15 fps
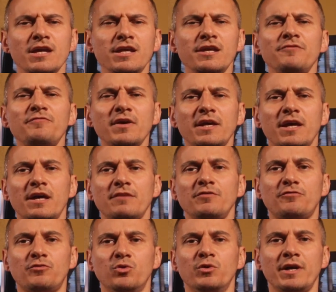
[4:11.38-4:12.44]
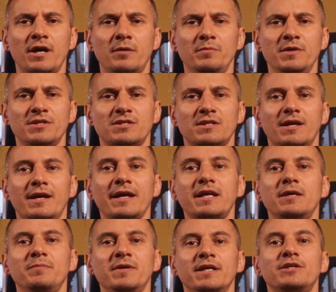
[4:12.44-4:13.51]
If I have 4 numbers, I
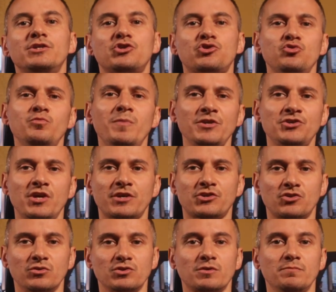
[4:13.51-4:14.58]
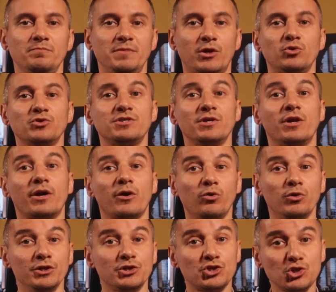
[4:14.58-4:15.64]
can make 2 bijections because there are
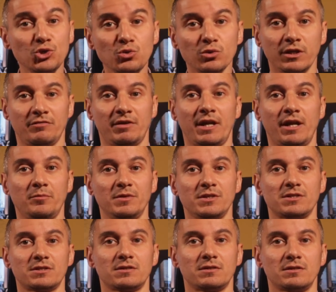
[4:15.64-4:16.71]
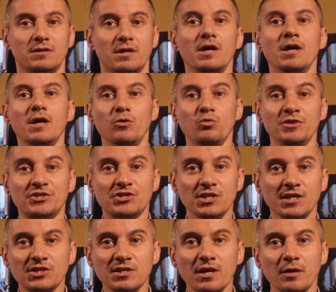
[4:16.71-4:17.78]
only 2 even numbers. With
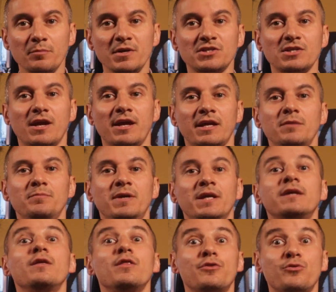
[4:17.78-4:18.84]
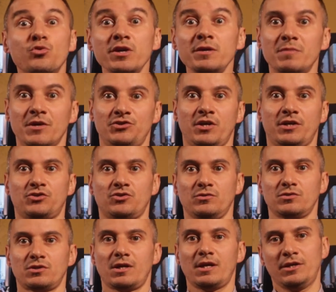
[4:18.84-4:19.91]
6 numbers, I can make 3
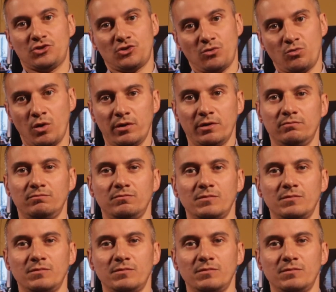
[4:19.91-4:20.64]
bijections, and so on.